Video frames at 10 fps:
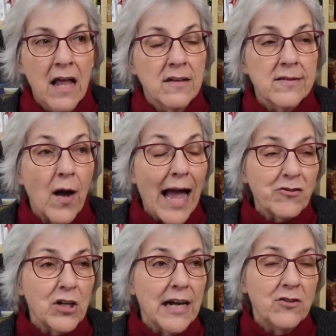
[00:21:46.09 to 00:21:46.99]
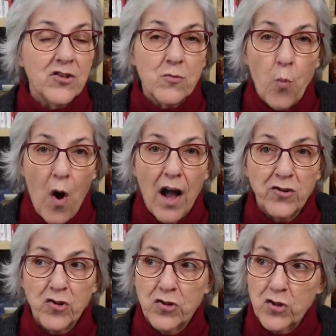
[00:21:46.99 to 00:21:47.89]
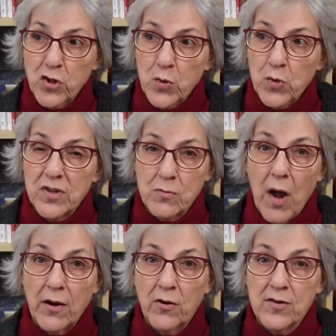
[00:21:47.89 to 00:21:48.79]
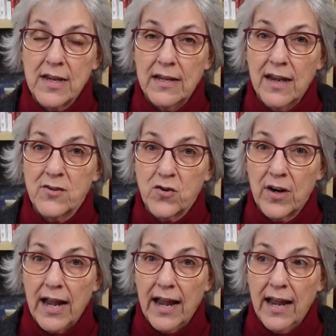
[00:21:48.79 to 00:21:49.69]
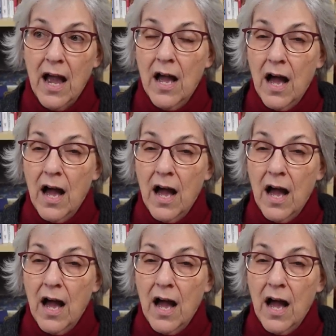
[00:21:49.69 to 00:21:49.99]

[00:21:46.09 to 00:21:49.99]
So actually, I just washed two sweaters yesterday.